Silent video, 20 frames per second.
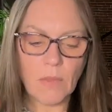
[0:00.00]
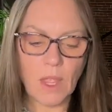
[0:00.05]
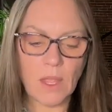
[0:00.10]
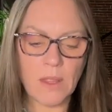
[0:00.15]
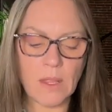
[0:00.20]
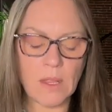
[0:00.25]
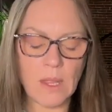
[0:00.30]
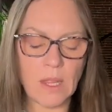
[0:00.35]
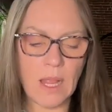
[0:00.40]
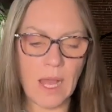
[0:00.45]
And
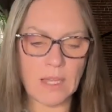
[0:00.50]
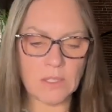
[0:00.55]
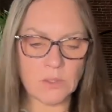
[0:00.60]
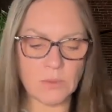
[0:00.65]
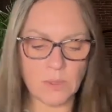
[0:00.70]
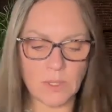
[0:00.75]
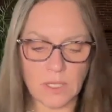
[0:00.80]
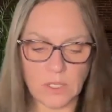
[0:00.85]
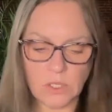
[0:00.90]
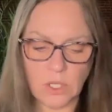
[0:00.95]
then the last
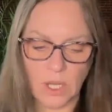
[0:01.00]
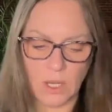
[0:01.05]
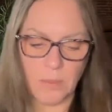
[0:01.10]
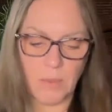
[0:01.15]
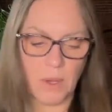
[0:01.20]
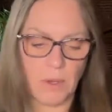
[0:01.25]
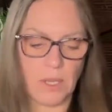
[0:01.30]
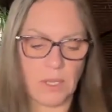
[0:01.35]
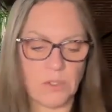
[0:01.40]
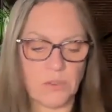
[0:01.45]
one I'm going to talk
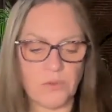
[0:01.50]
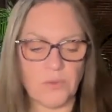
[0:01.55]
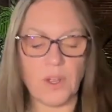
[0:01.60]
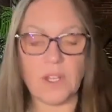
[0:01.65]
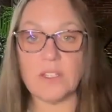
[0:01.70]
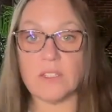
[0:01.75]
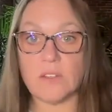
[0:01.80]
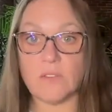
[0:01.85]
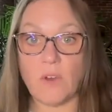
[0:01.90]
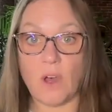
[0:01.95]
about is
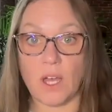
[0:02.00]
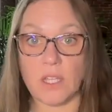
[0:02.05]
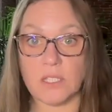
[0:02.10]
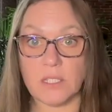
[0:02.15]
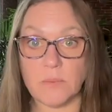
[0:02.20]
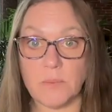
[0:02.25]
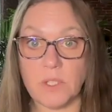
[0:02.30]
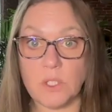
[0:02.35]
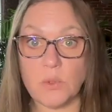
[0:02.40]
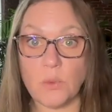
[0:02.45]
Friends of
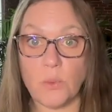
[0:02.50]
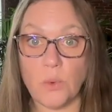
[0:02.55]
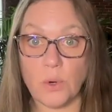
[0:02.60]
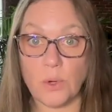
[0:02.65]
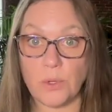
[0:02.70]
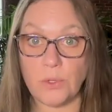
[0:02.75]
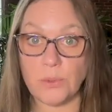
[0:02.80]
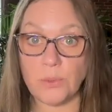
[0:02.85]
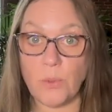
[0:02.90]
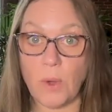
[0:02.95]
Ostomates
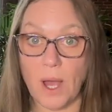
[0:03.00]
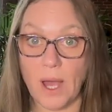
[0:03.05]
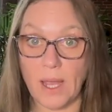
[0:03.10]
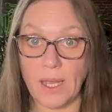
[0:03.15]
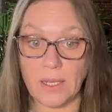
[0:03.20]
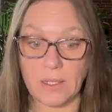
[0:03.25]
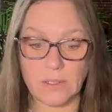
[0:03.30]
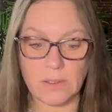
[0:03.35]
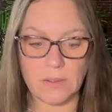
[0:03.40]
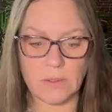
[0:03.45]

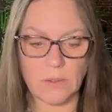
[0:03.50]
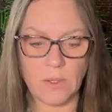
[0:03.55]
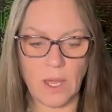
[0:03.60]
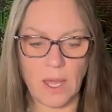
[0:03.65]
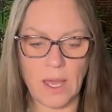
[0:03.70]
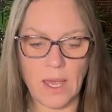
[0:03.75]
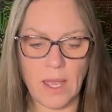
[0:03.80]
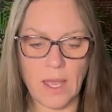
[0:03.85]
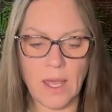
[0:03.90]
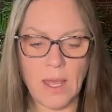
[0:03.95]
Worldwide.
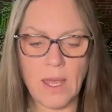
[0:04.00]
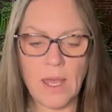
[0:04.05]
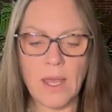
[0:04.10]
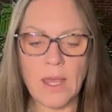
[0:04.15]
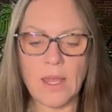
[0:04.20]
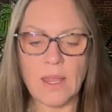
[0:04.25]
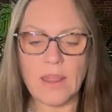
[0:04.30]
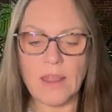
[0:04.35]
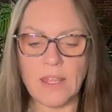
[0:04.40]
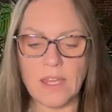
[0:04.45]
Okay.
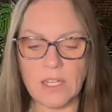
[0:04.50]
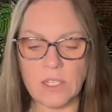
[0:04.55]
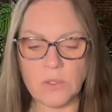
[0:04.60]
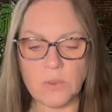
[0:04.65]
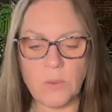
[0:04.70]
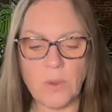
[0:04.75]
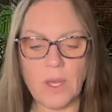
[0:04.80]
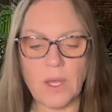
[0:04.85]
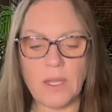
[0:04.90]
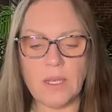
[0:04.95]
This
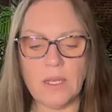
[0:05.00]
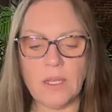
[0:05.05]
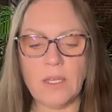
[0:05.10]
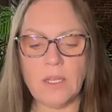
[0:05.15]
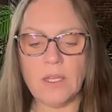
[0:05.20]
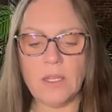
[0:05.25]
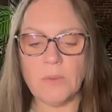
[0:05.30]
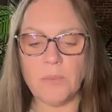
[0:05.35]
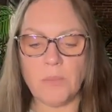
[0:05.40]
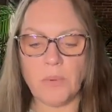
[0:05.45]

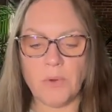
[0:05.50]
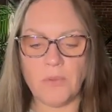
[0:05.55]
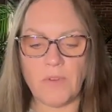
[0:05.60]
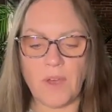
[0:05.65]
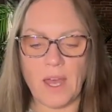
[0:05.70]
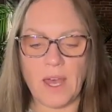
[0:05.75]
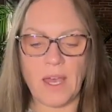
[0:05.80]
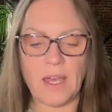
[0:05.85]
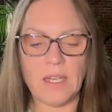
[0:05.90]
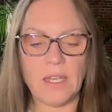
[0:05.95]
one
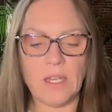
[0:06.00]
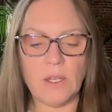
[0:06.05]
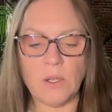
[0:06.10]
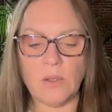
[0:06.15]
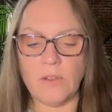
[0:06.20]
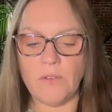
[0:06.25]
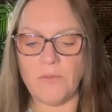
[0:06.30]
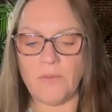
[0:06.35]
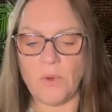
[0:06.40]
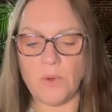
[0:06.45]
provide, it,
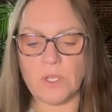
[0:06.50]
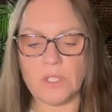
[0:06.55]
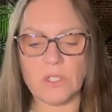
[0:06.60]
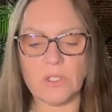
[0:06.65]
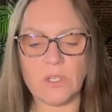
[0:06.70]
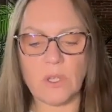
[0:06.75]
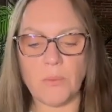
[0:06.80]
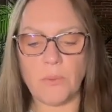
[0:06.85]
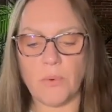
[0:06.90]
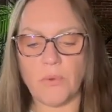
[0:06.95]
it
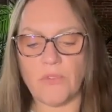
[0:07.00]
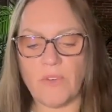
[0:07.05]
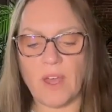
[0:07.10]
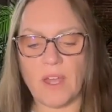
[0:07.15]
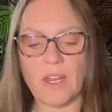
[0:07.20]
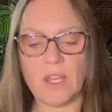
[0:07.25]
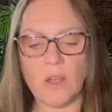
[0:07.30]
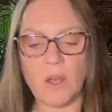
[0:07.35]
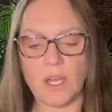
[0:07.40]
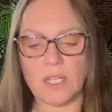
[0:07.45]
focuses on
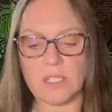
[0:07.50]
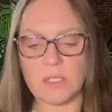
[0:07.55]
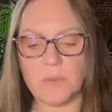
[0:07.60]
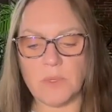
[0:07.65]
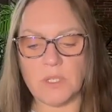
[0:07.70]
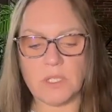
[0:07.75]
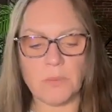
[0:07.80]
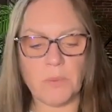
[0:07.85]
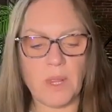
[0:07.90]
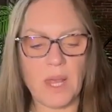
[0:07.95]
providing
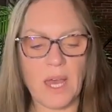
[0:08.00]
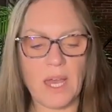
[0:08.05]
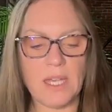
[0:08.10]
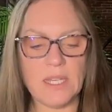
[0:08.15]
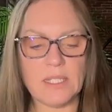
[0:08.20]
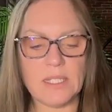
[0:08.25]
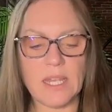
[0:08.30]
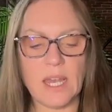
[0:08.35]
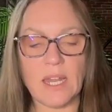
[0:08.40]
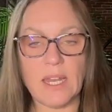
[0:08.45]
ostomy
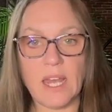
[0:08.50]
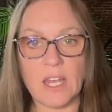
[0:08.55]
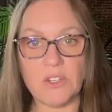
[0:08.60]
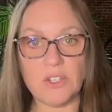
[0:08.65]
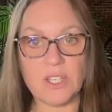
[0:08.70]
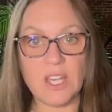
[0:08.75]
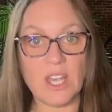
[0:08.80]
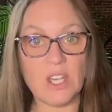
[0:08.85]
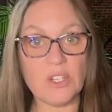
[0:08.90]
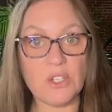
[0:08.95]
supplies and
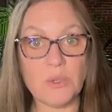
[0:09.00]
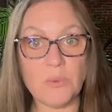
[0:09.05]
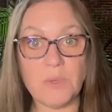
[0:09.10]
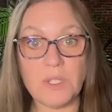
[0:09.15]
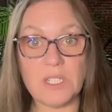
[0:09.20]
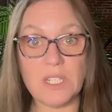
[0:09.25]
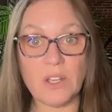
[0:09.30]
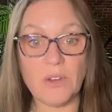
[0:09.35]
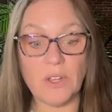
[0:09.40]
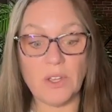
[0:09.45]
educational
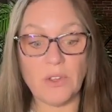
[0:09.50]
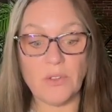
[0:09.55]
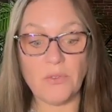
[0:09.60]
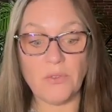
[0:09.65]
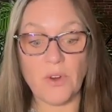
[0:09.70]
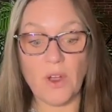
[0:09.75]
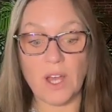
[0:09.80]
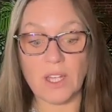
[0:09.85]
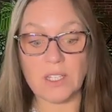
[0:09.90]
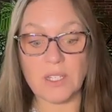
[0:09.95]
material
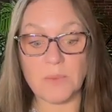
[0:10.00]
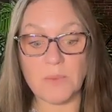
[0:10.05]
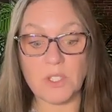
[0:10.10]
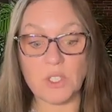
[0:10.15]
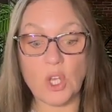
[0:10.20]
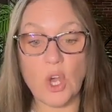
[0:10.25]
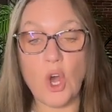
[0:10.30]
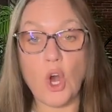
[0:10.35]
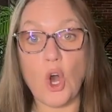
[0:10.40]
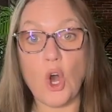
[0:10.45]
for
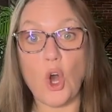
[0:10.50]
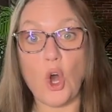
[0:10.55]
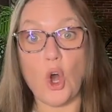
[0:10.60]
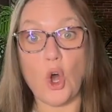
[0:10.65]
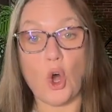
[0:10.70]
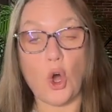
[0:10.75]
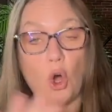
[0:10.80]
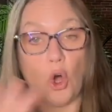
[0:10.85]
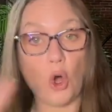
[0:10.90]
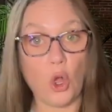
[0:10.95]
ostomates
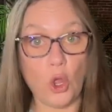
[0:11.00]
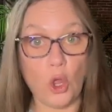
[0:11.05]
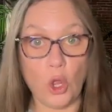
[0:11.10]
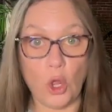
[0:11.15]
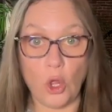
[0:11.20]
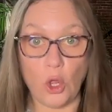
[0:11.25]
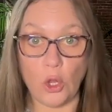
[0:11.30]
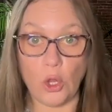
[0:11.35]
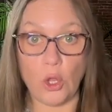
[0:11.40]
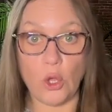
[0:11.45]

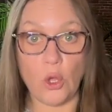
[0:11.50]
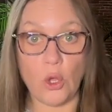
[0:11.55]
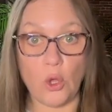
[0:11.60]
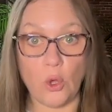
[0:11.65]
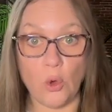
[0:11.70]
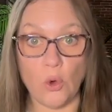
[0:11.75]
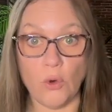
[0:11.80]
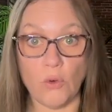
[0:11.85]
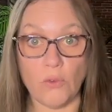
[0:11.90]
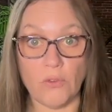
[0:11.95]
all
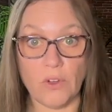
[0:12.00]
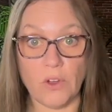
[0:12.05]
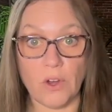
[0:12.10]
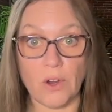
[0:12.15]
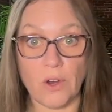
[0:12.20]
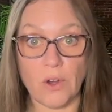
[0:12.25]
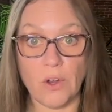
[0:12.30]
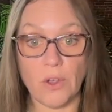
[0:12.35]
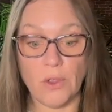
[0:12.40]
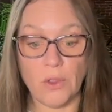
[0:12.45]

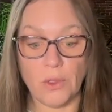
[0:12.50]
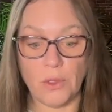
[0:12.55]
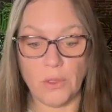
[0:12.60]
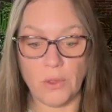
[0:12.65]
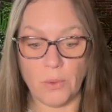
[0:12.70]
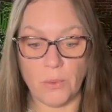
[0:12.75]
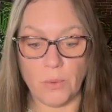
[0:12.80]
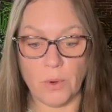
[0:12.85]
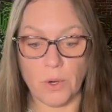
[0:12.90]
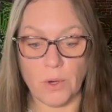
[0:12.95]
over
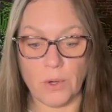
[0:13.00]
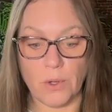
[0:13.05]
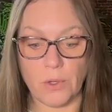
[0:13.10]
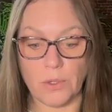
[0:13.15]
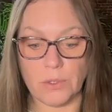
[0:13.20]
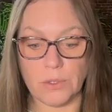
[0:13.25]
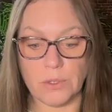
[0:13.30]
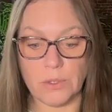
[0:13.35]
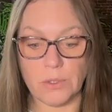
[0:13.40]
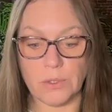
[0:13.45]
the
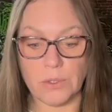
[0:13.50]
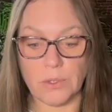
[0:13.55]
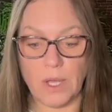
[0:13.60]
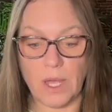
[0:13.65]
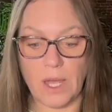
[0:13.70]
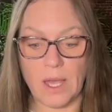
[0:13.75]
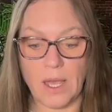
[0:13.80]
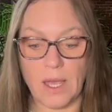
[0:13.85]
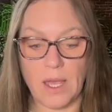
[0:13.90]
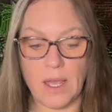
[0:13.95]
world,
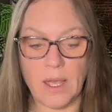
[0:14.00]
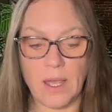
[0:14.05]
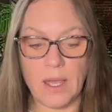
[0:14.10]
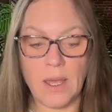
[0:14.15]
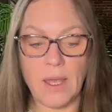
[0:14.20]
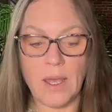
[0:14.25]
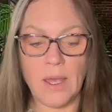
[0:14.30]
okay?